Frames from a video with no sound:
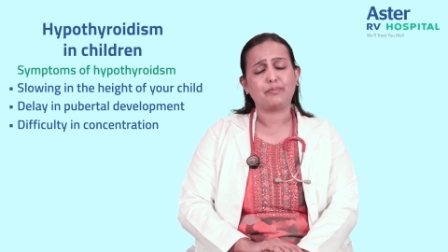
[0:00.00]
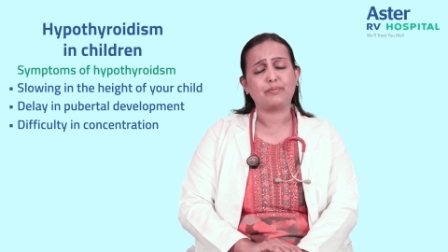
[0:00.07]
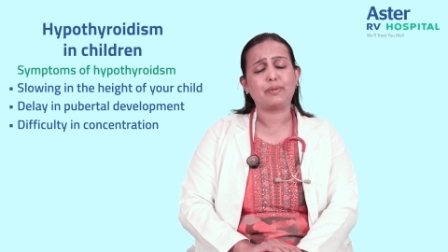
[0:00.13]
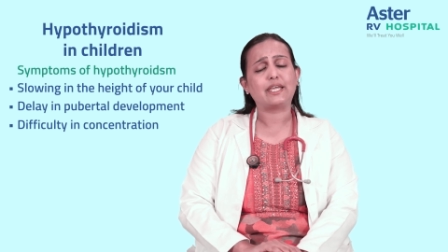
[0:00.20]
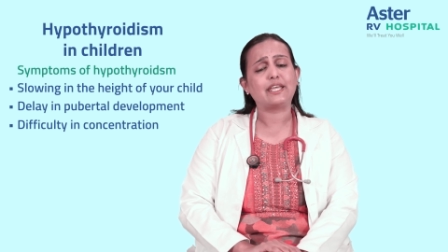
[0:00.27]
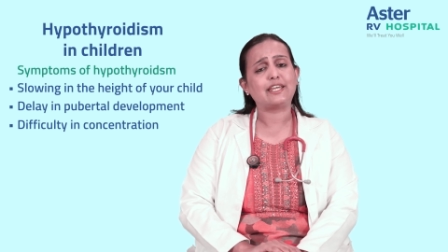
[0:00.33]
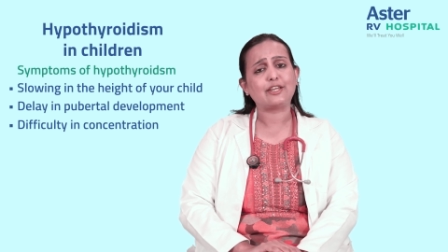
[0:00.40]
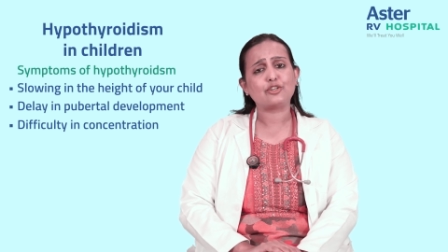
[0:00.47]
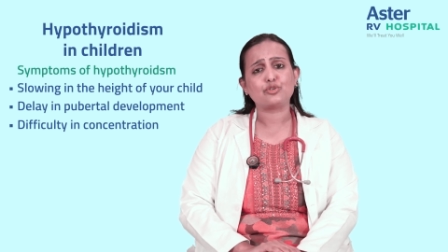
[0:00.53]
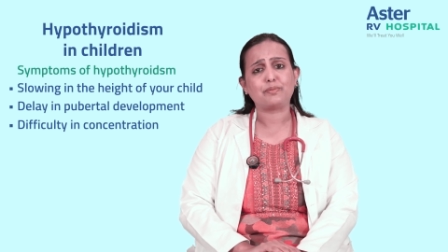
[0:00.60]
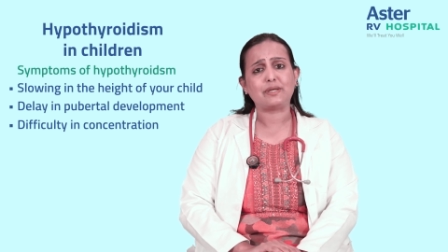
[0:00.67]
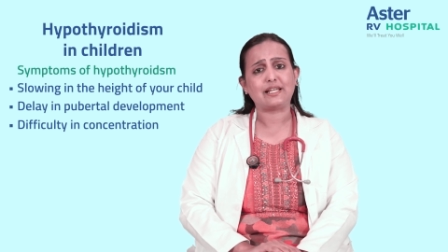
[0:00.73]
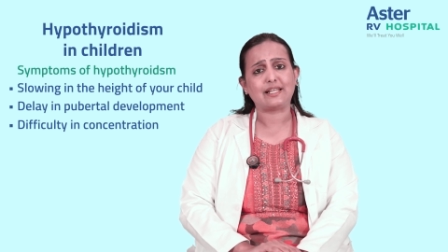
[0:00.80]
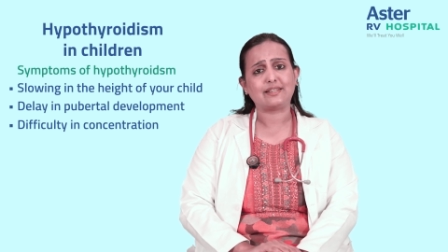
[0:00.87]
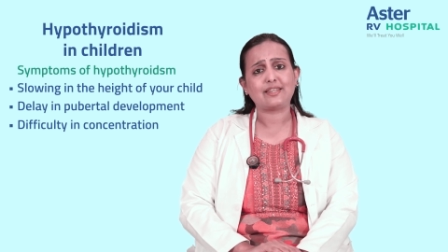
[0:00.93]
beginning to
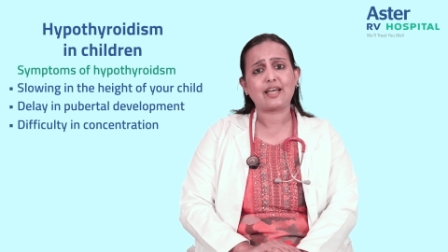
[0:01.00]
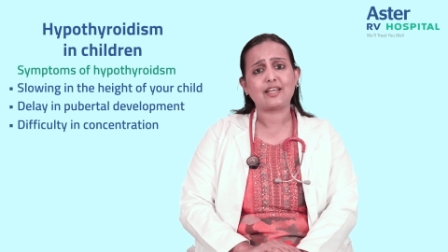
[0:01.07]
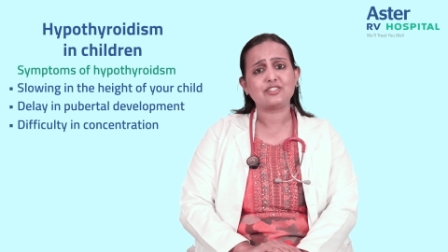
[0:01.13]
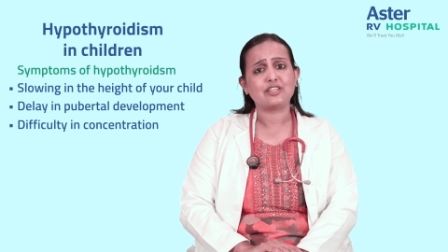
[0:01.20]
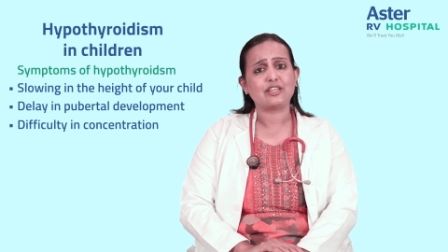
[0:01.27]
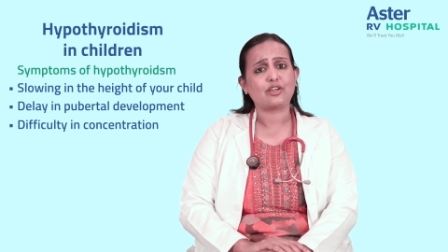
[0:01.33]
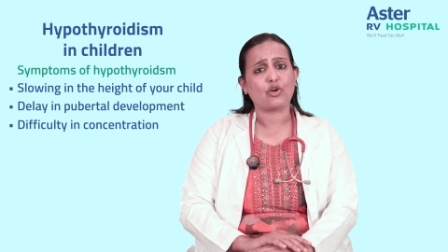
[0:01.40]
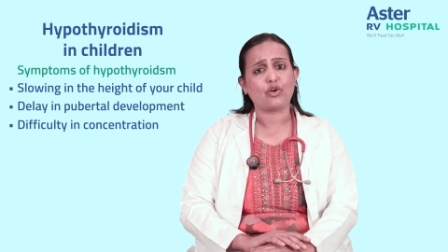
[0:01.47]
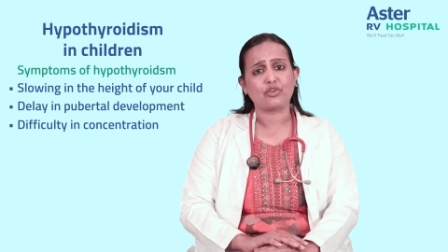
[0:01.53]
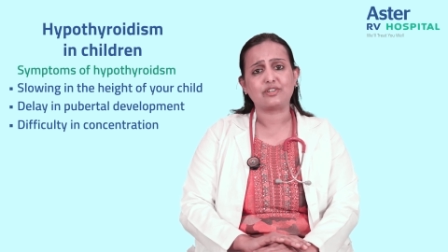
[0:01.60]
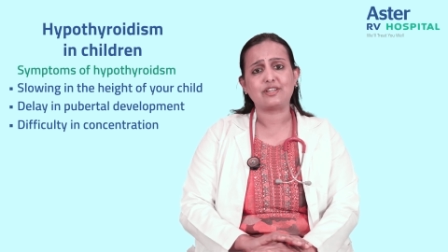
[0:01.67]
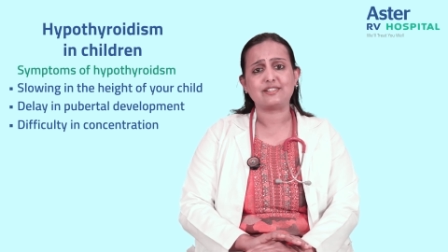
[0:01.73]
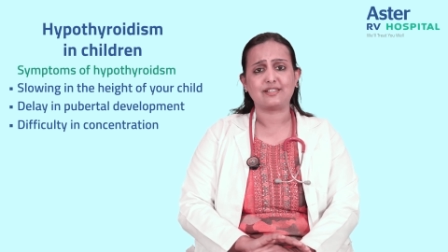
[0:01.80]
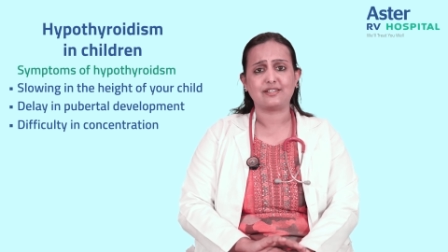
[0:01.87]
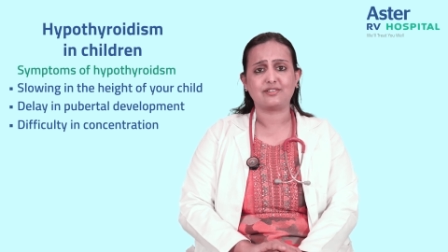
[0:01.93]
be lethargic or
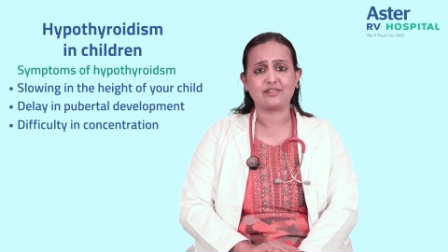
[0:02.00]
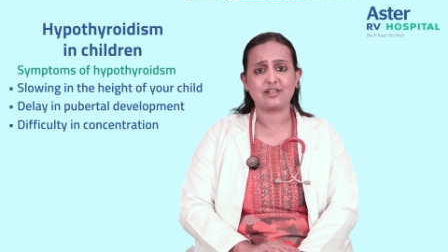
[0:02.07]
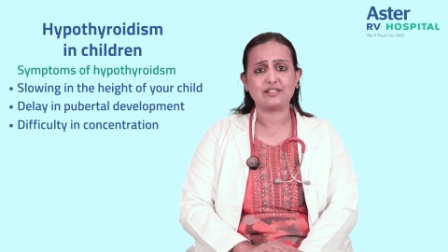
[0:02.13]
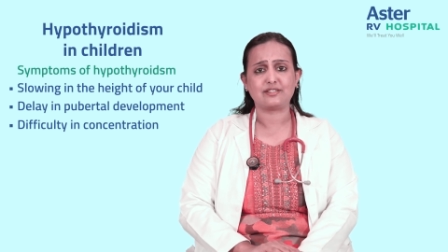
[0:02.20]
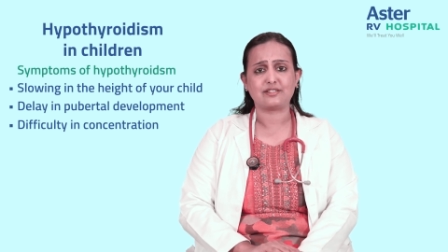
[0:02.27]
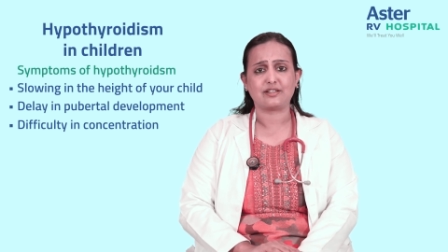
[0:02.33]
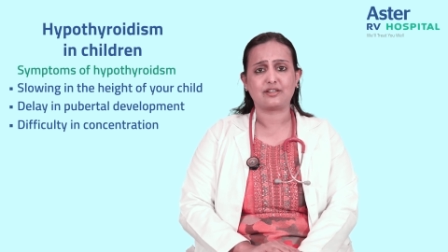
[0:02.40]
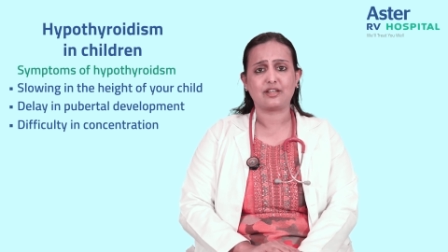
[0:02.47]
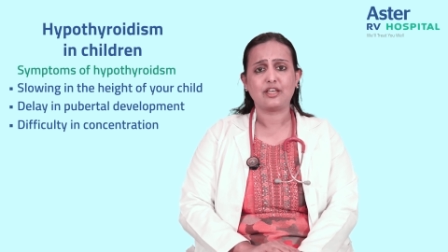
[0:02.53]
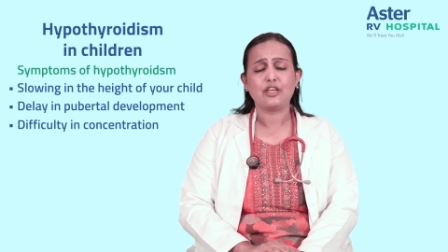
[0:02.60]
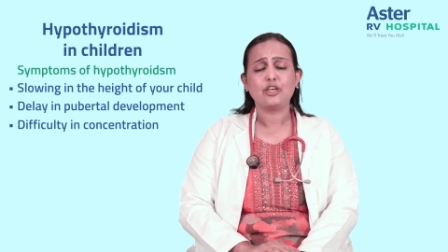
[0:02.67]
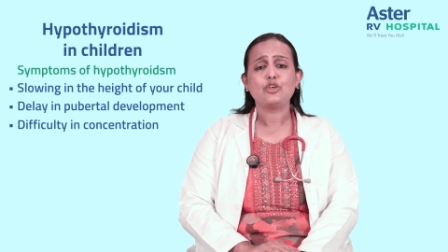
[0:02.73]
disinterested.